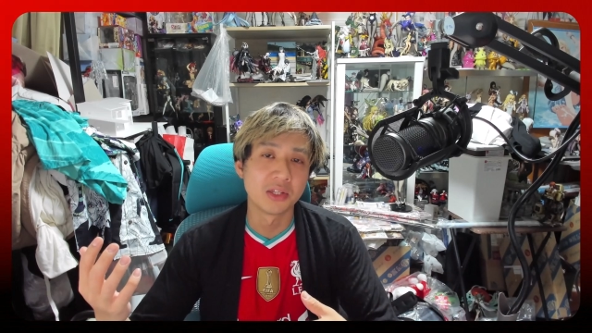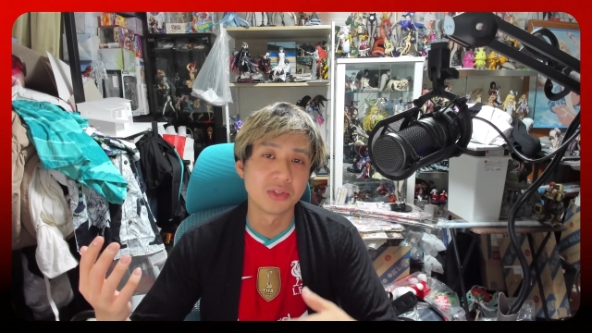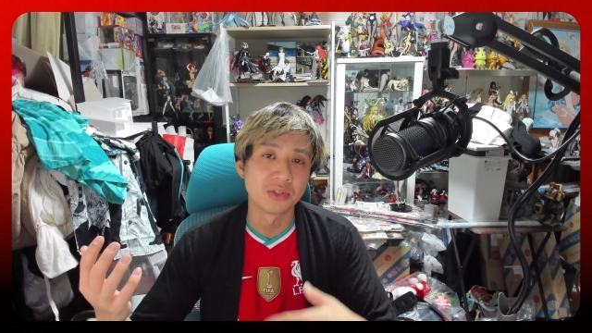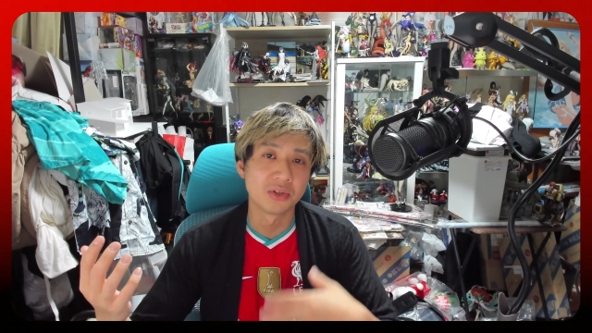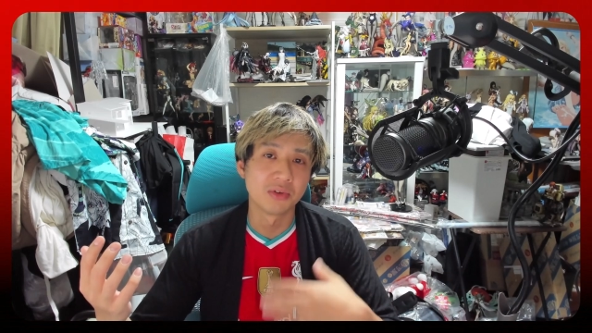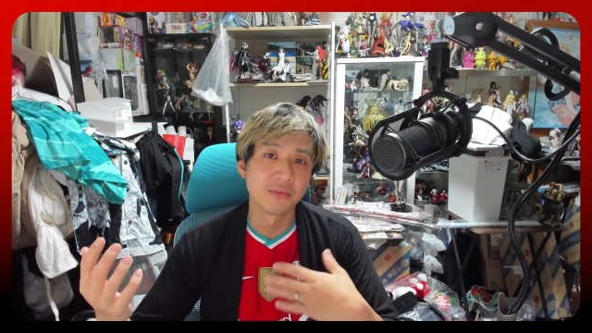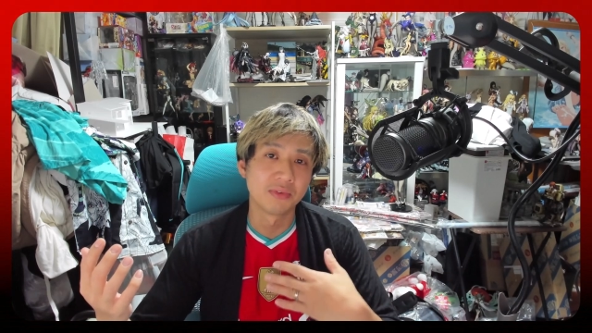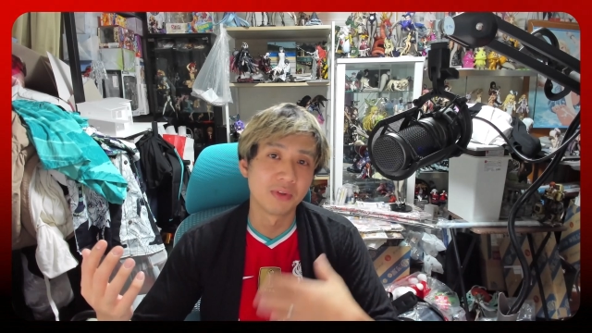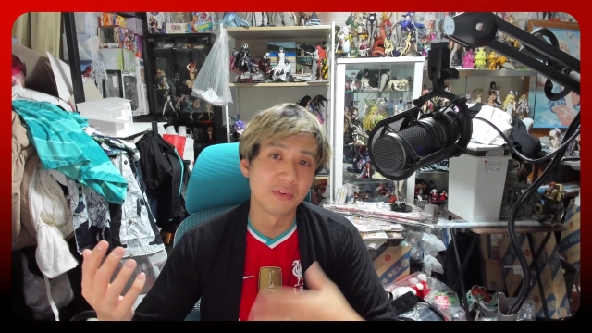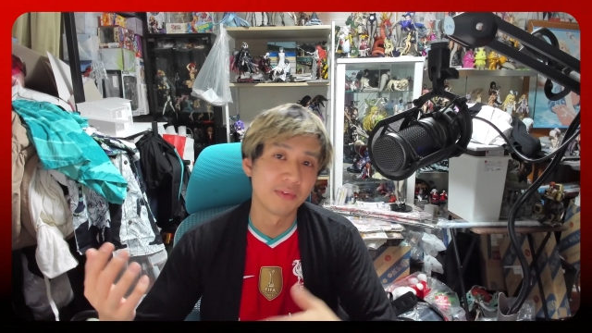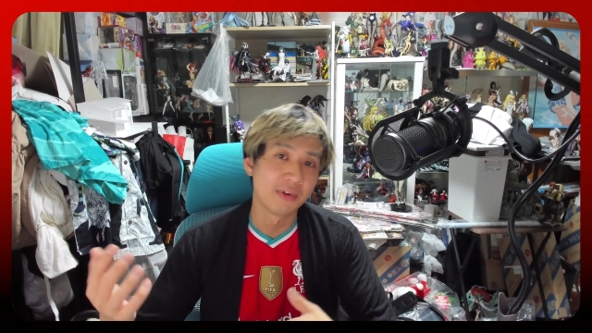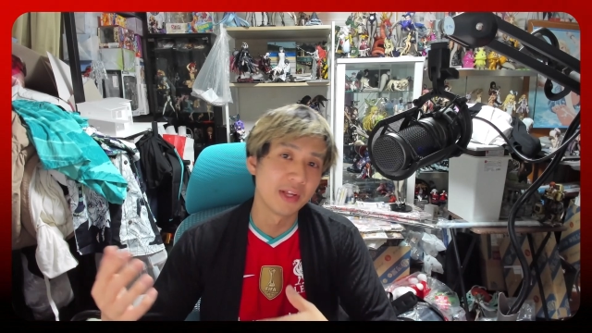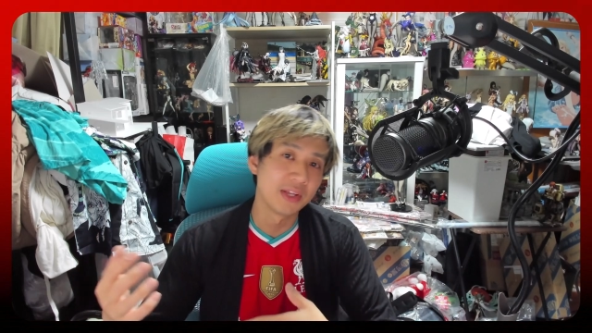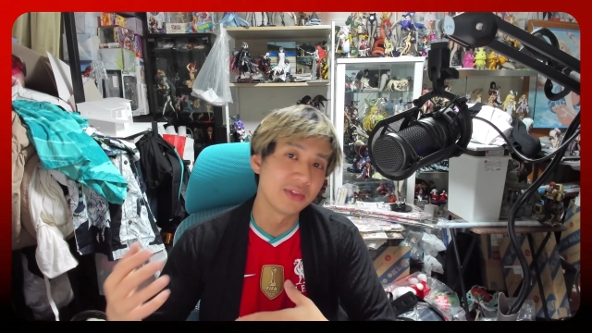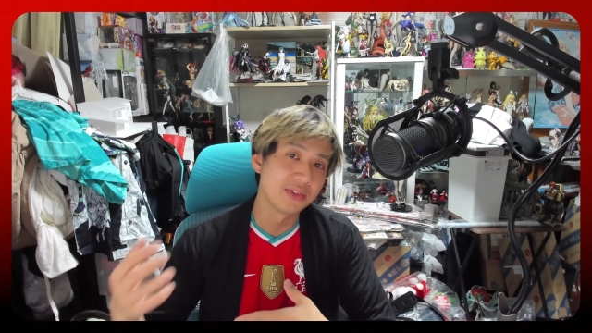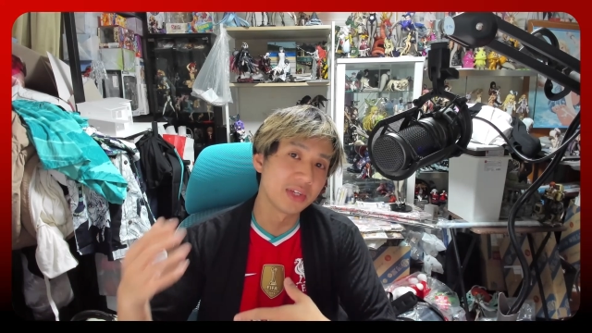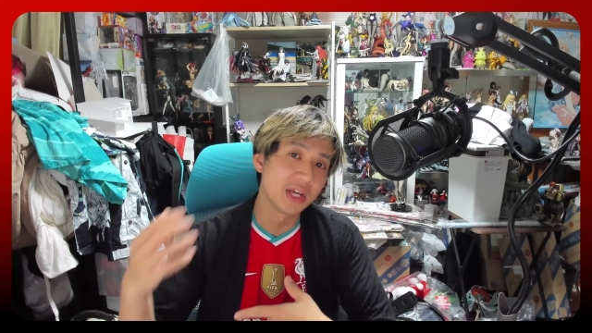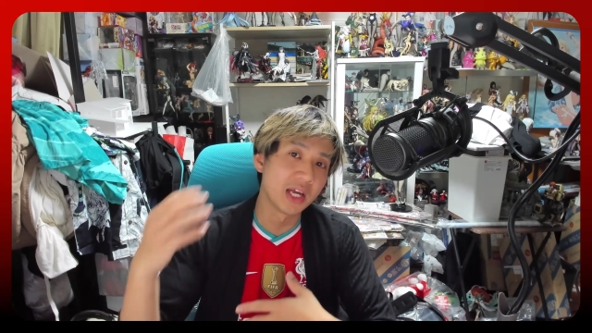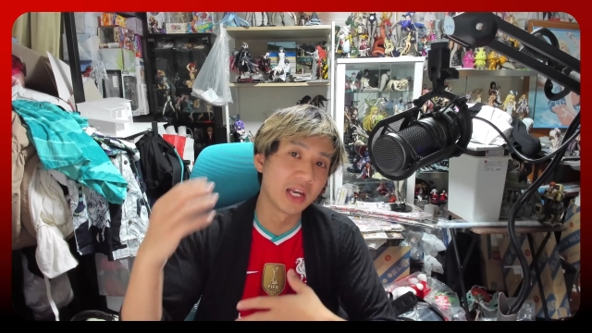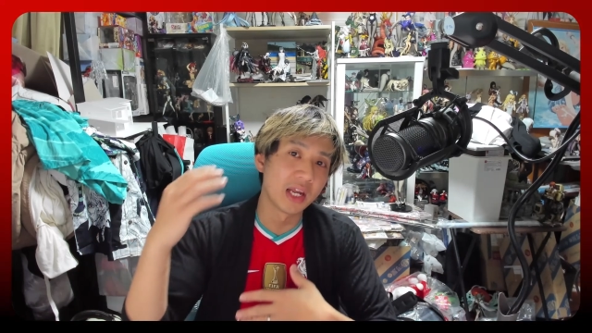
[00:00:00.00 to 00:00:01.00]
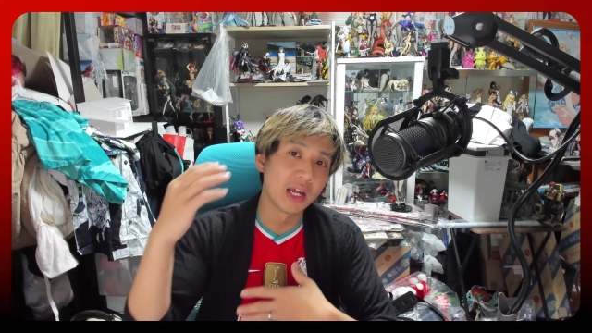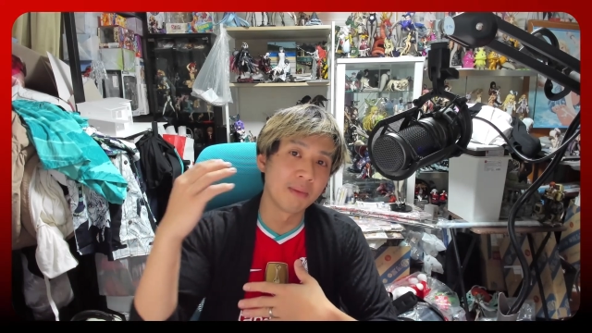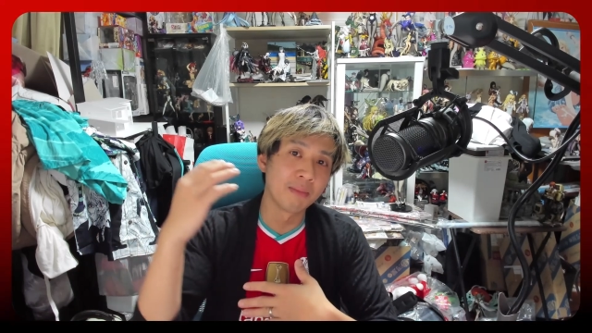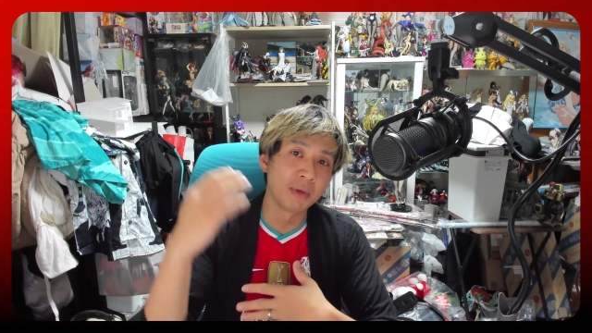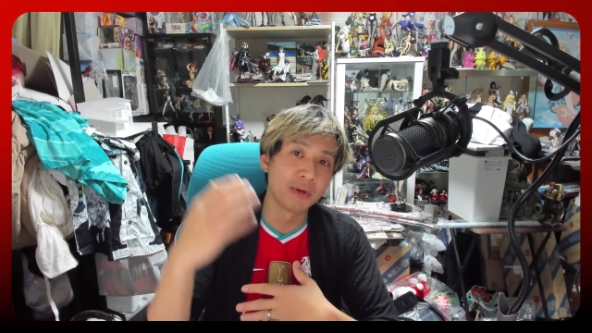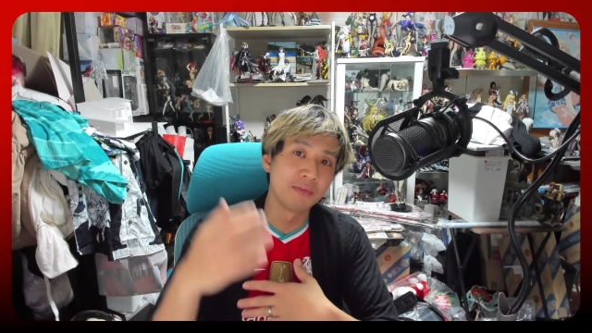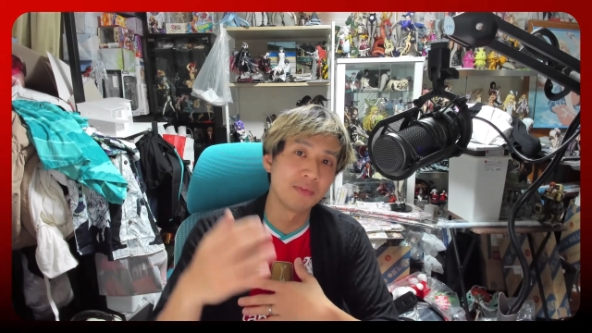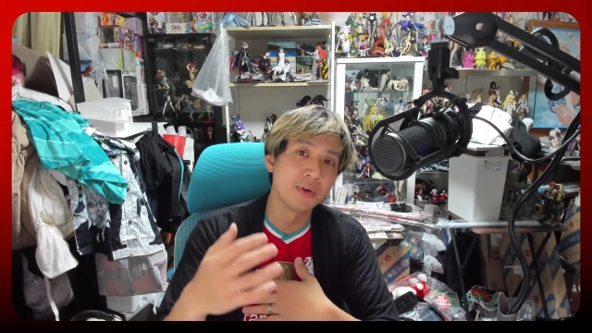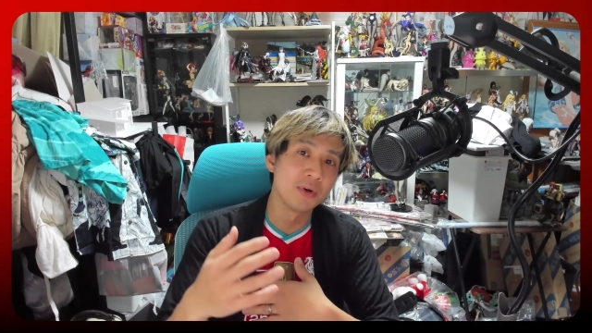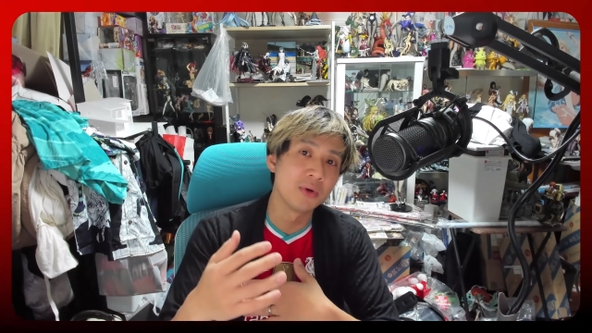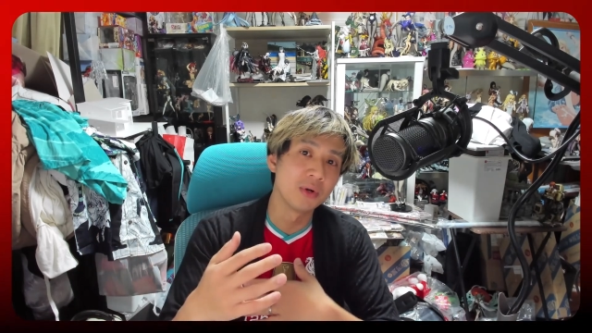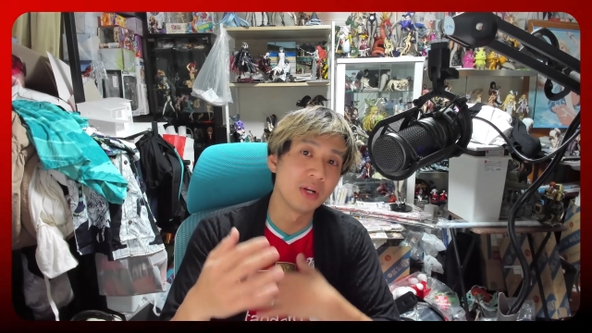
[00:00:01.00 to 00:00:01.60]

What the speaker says: of defence and midfield.